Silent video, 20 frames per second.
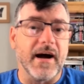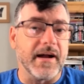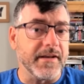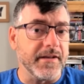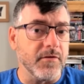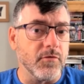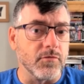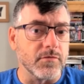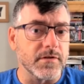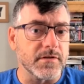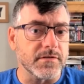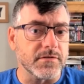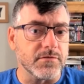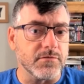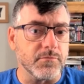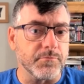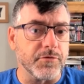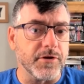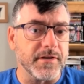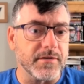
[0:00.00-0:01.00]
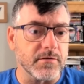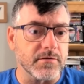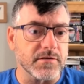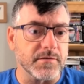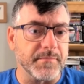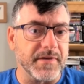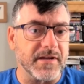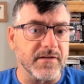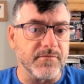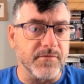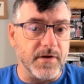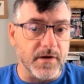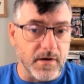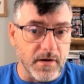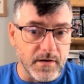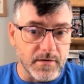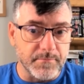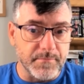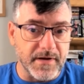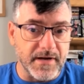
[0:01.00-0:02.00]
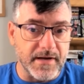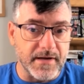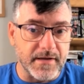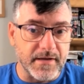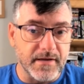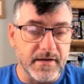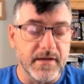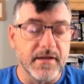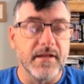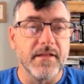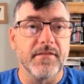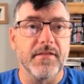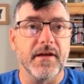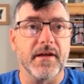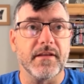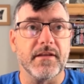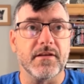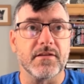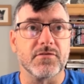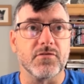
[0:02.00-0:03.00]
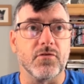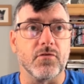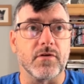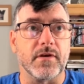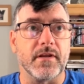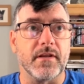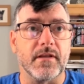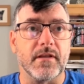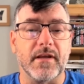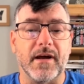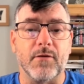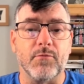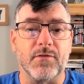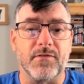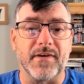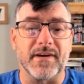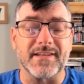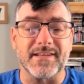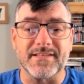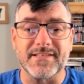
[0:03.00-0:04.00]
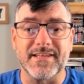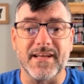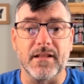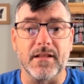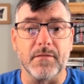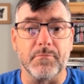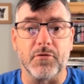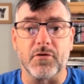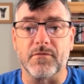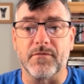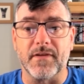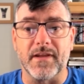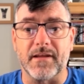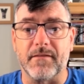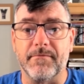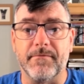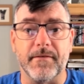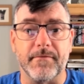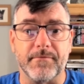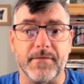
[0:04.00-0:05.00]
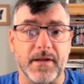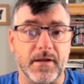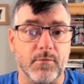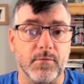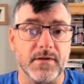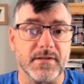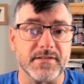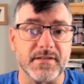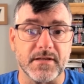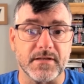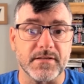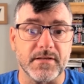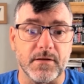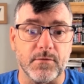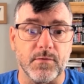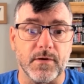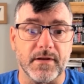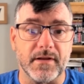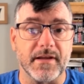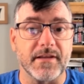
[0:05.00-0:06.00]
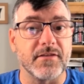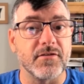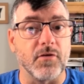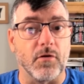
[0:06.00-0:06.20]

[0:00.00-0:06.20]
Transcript: And in order to do print on demand for hardback, then you're talking, I would have had to sell the book for like 50 quid, 60 quid, and